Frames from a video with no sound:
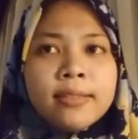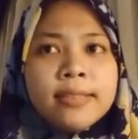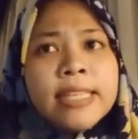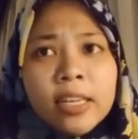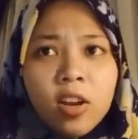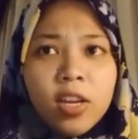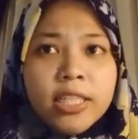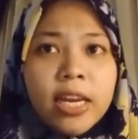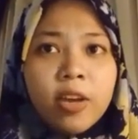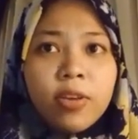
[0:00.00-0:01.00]
Technology
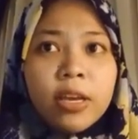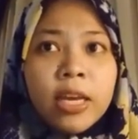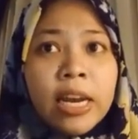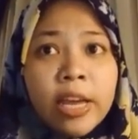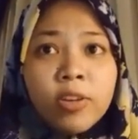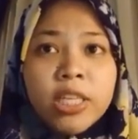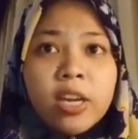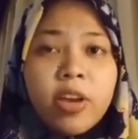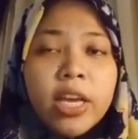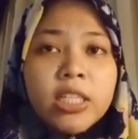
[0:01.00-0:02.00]
in language
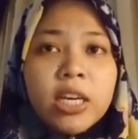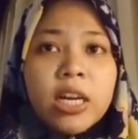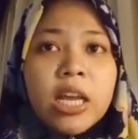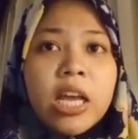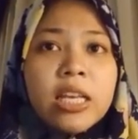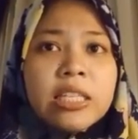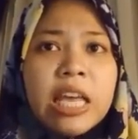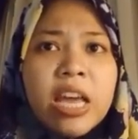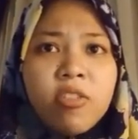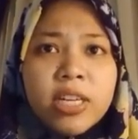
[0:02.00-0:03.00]
education is
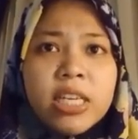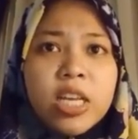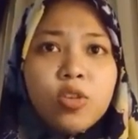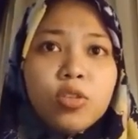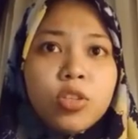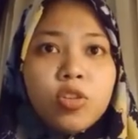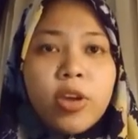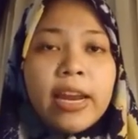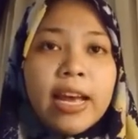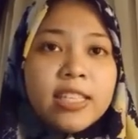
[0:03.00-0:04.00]
increasingly used to
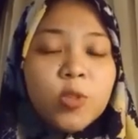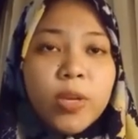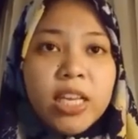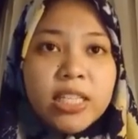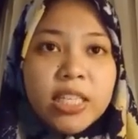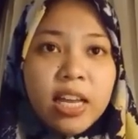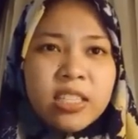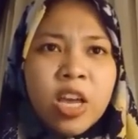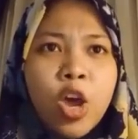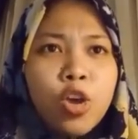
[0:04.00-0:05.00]
enhance speaking skills
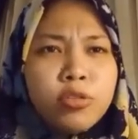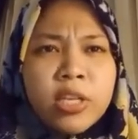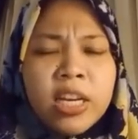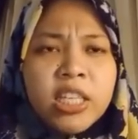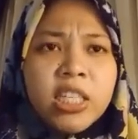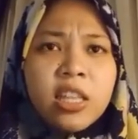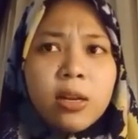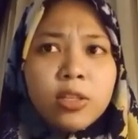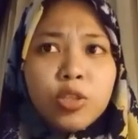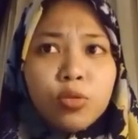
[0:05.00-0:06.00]
using
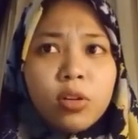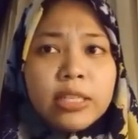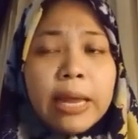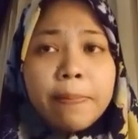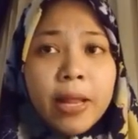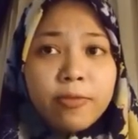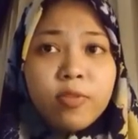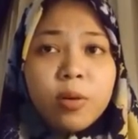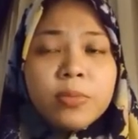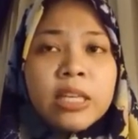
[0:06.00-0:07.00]
digital tools and
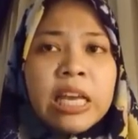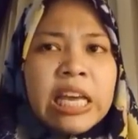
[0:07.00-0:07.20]
platforms.